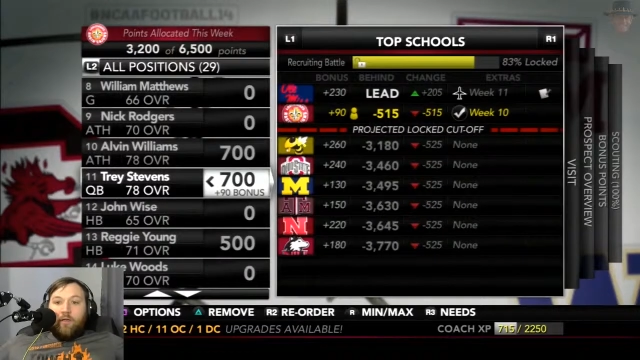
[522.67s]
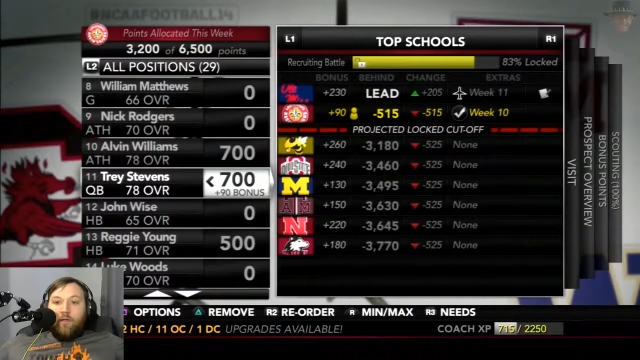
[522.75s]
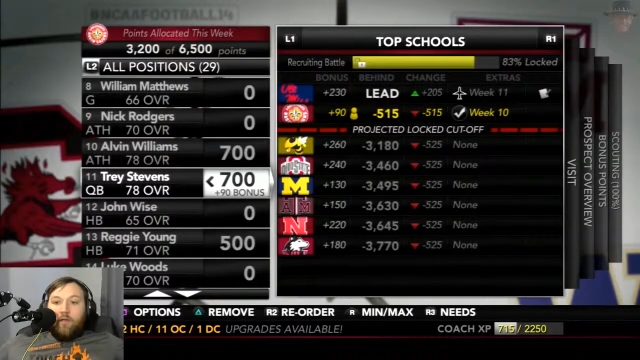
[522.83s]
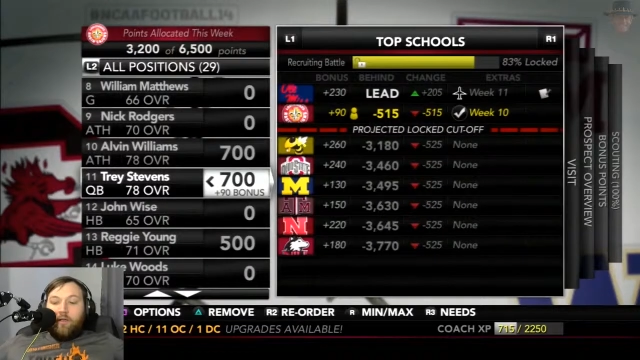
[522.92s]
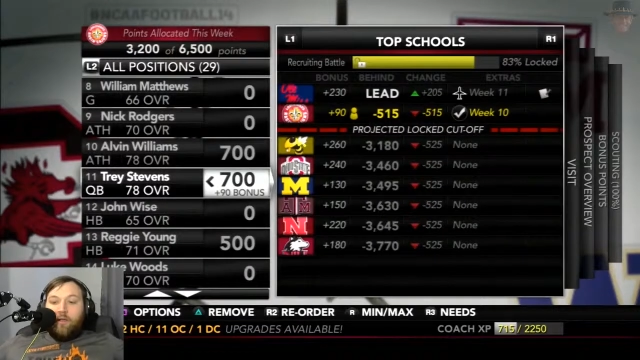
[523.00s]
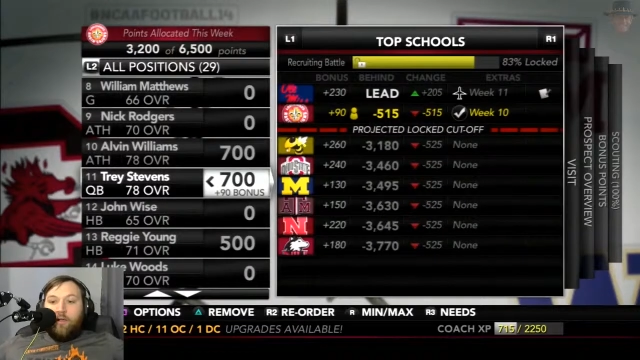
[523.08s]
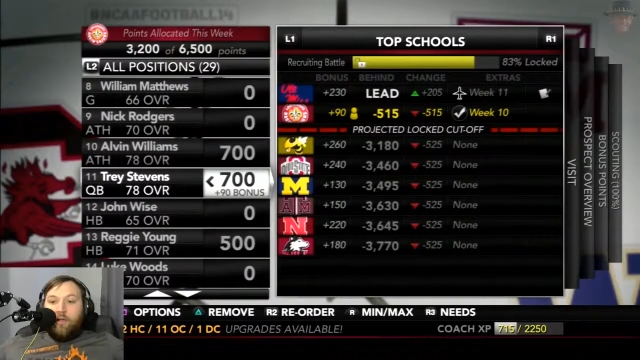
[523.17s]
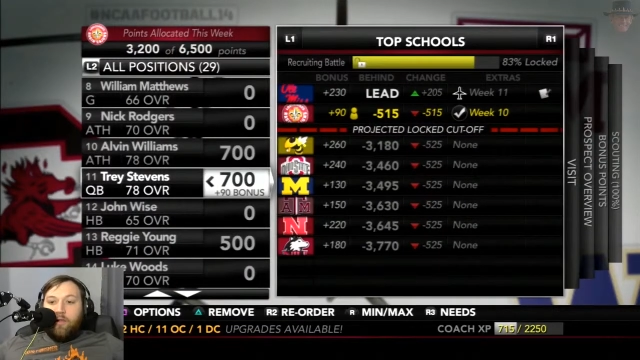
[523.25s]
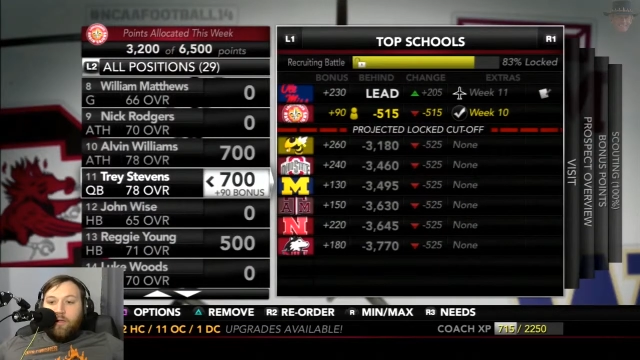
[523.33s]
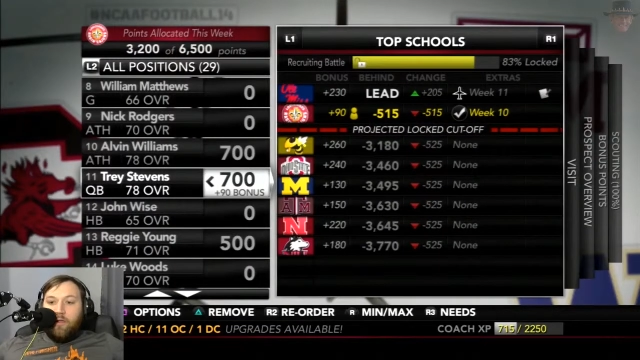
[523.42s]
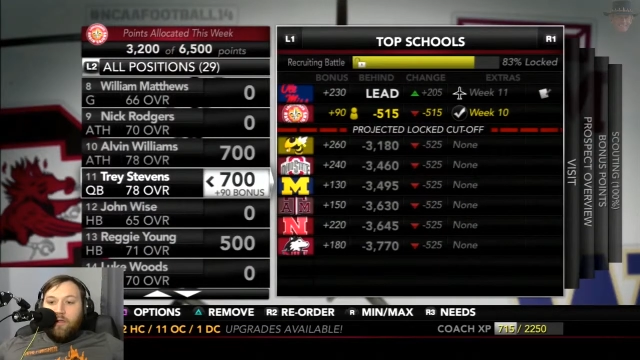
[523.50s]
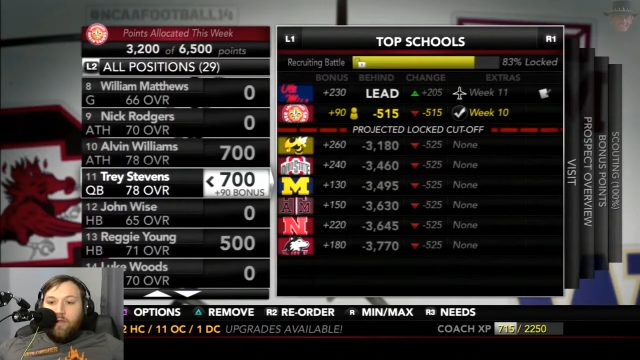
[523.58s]

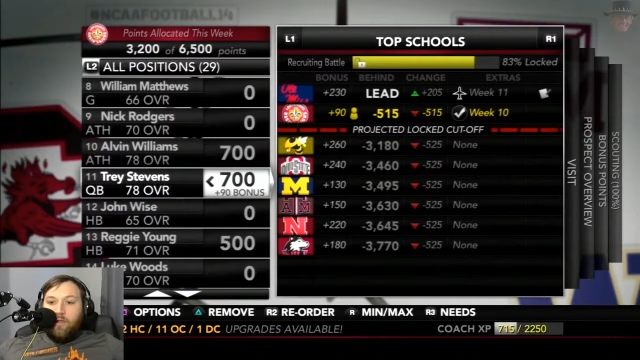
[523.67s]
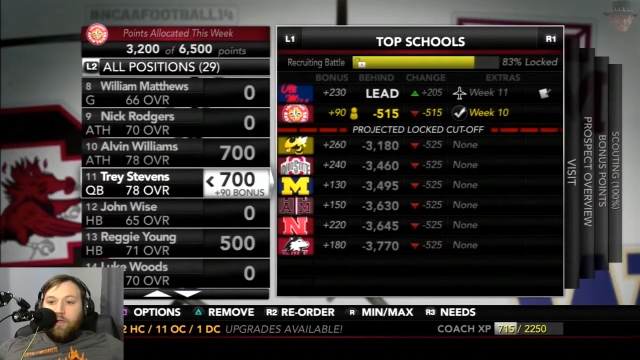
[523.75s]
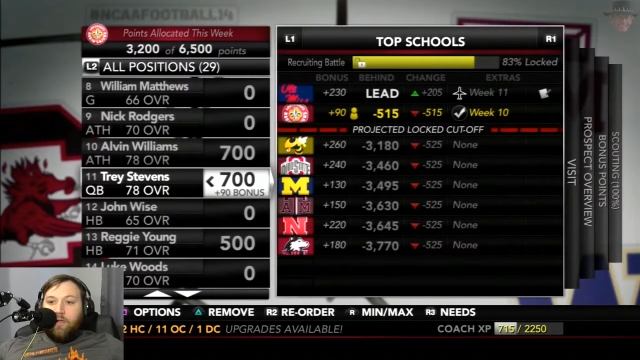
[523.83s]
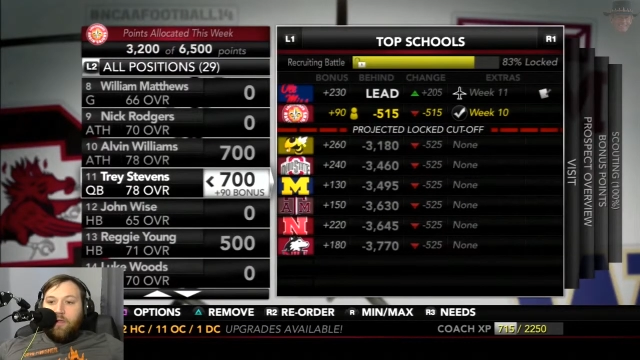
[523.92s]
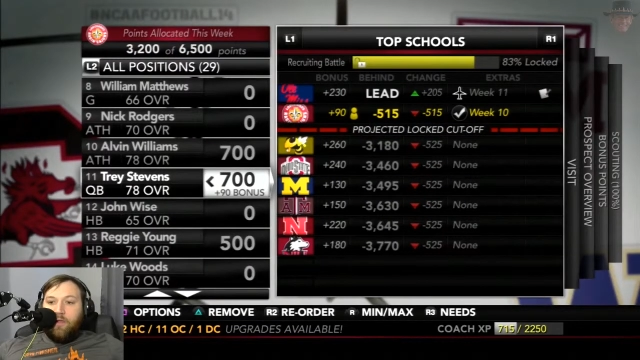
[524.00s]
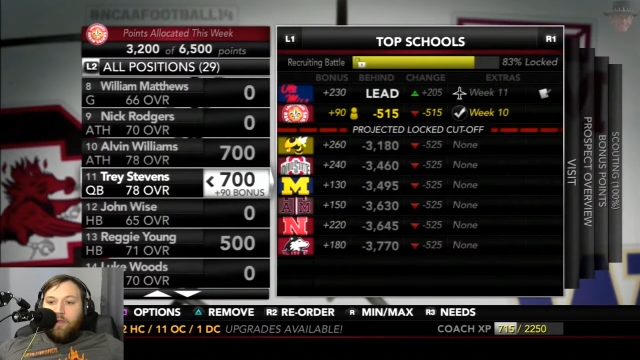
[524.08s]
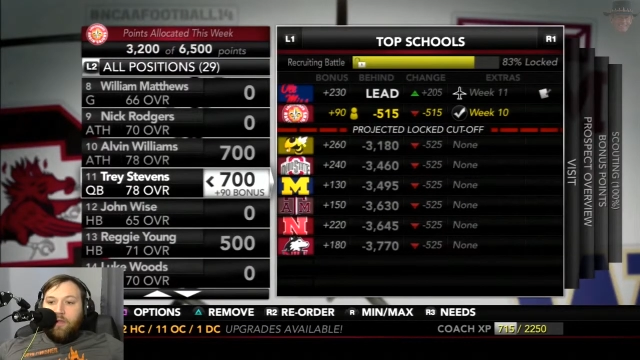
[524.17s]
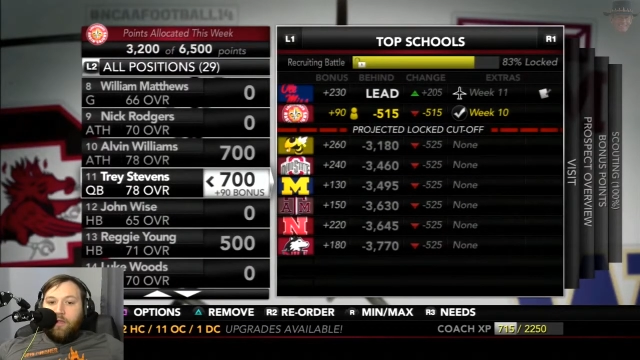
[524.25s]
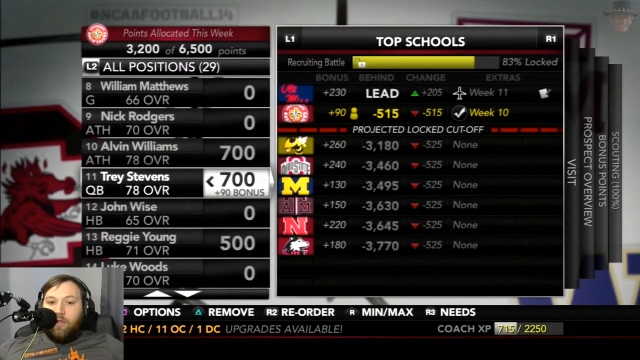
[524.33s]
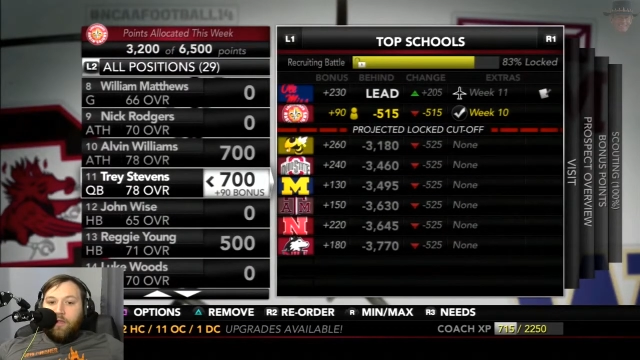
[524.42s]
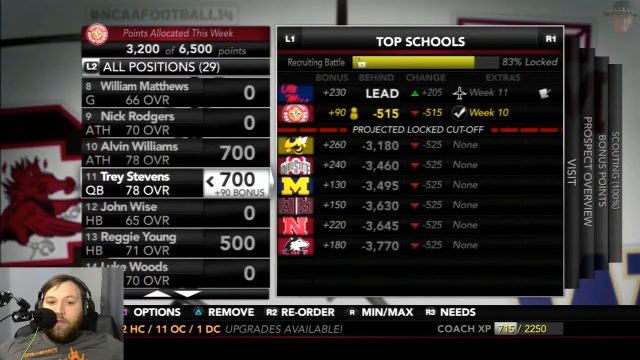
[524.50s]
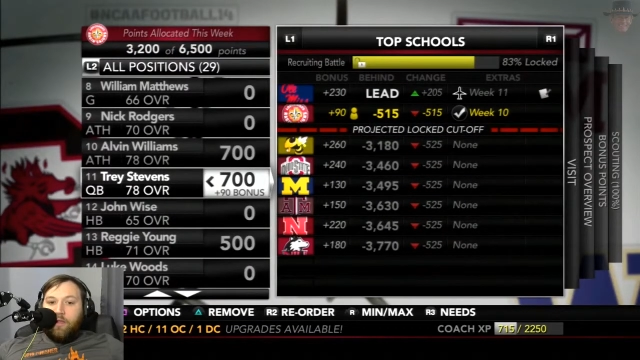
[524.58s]
No one is speaking in this clip.